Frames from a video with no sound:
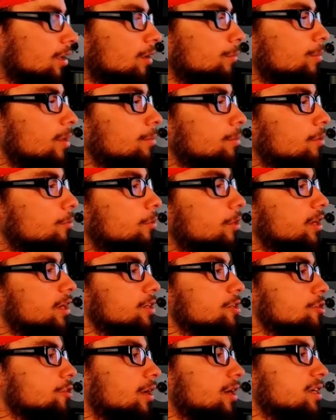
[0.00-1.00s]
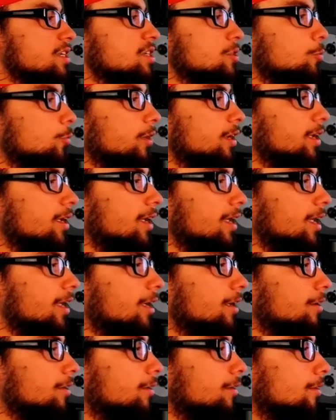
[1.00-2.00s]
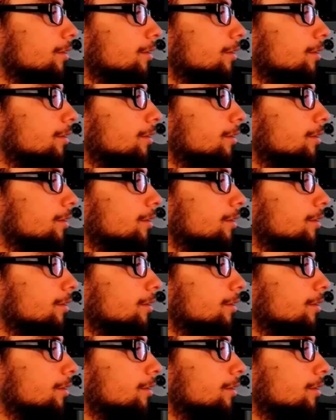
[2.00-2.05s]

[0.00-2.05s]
Maybe we can try swinging in